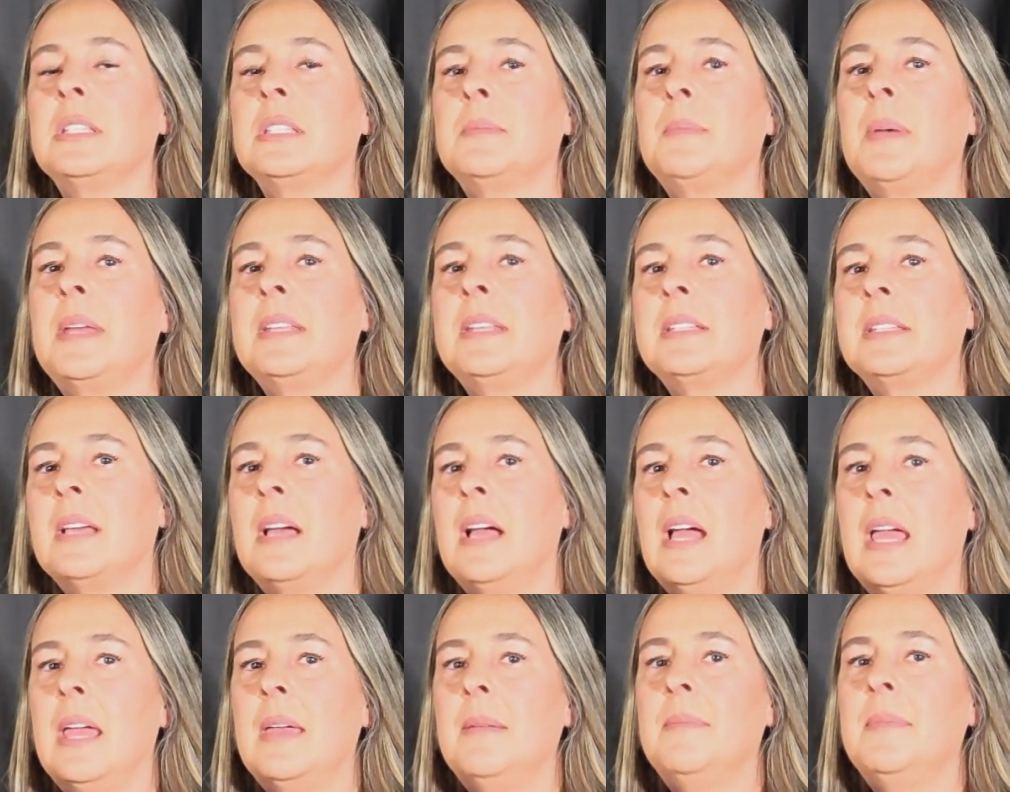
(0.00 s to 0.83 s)
By the
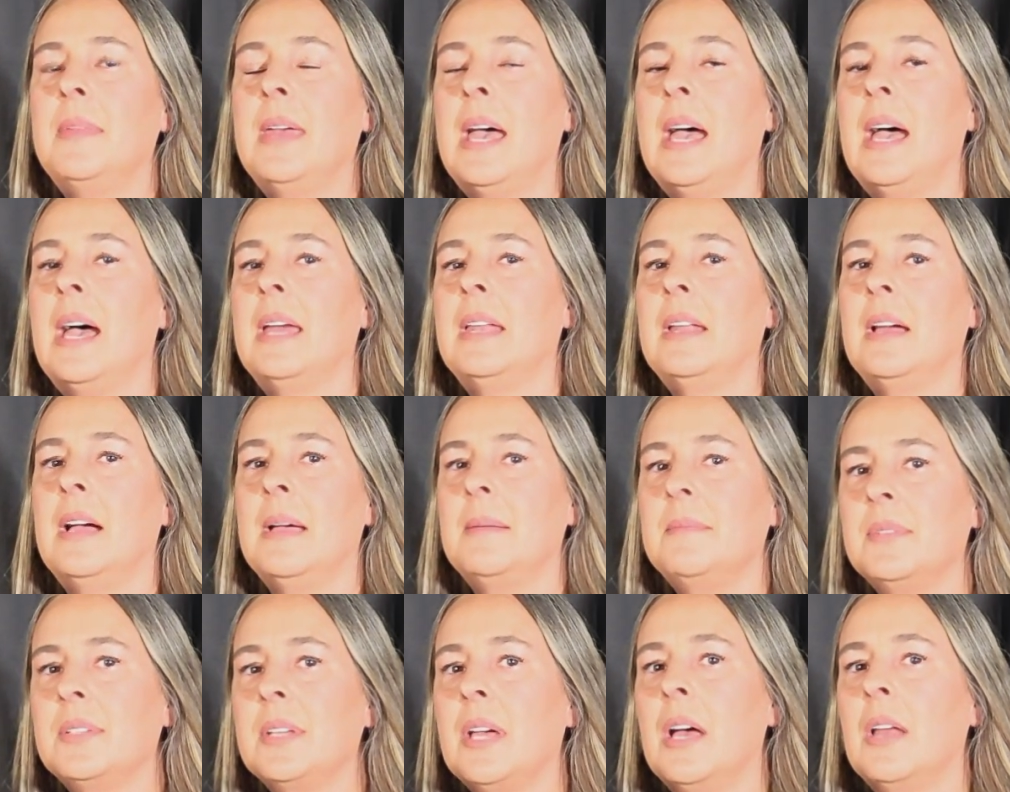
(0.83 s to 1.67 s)
time that I'm
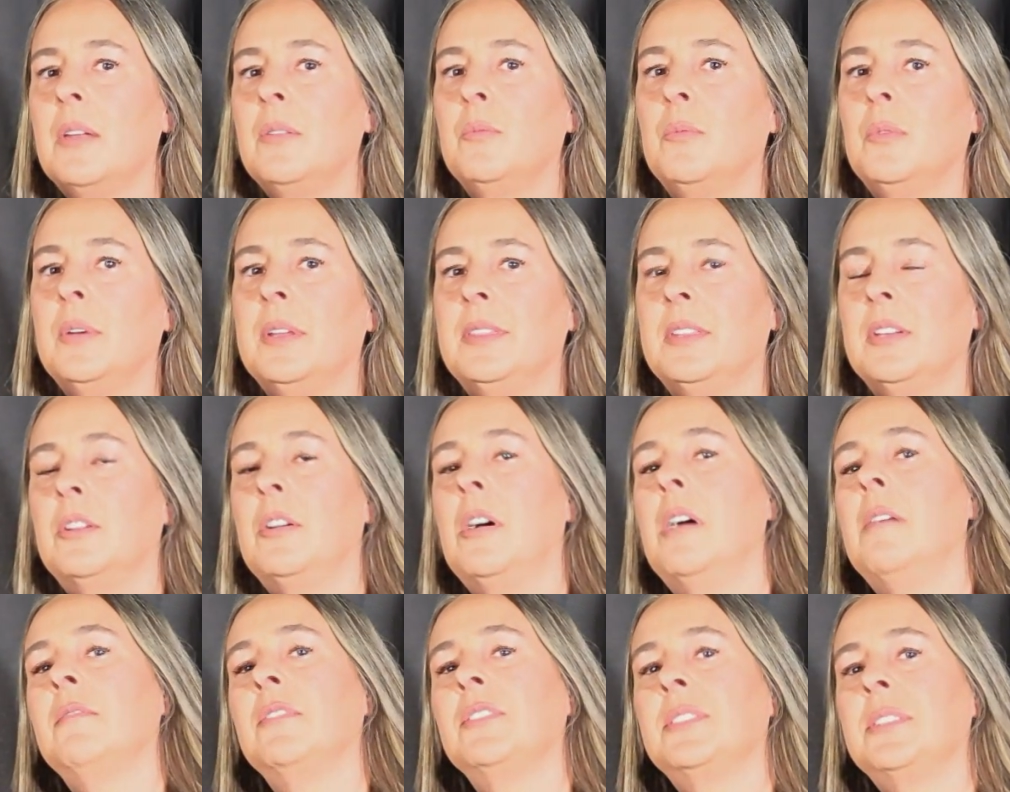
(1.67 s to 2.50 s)
done with the
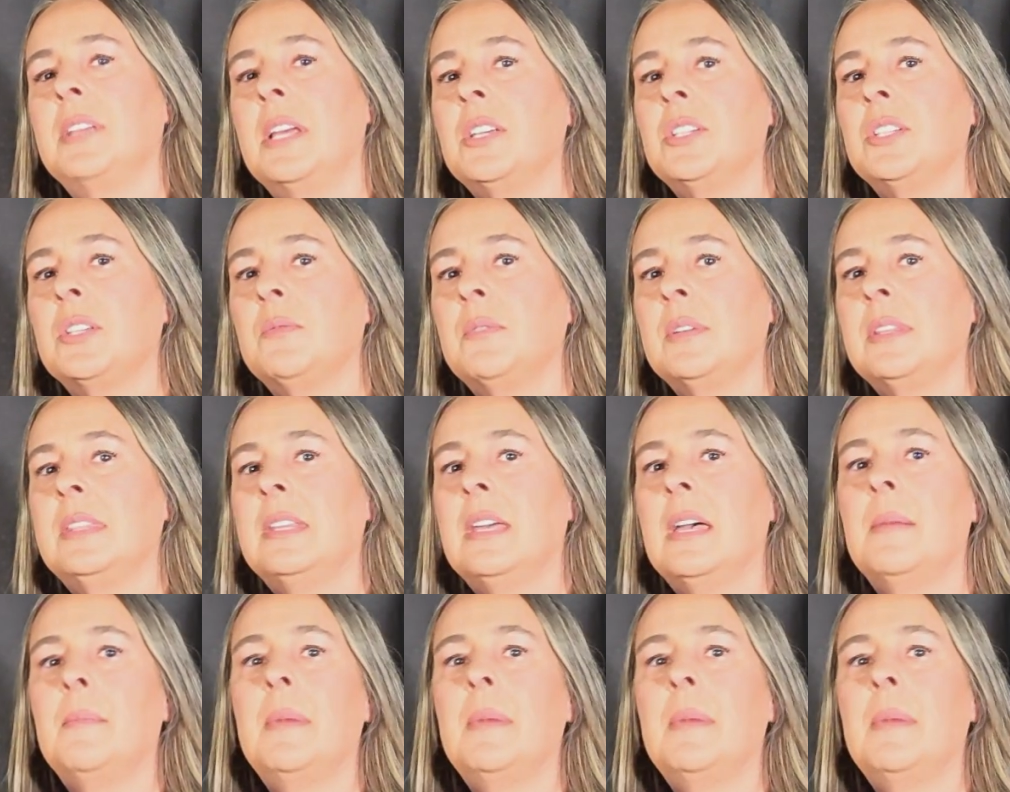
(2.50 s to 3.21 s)
conversation with them,